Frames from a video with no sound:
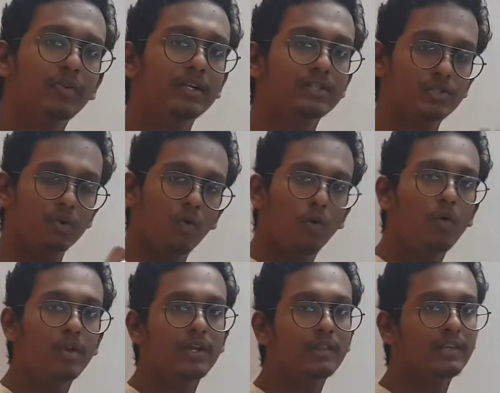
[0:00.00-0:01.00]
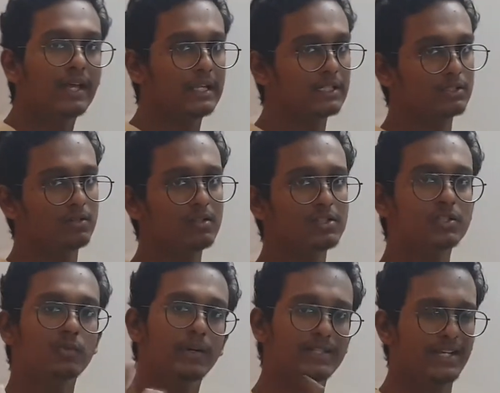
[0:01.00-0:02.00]
field is to orient the electrons
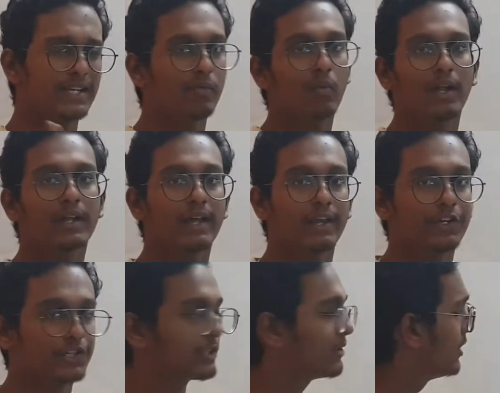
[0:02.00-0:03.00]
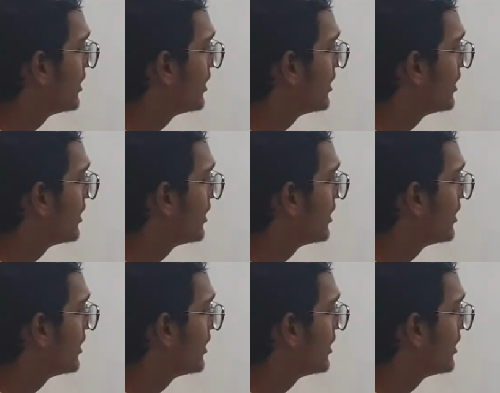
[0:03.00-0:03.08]
towards any one direction.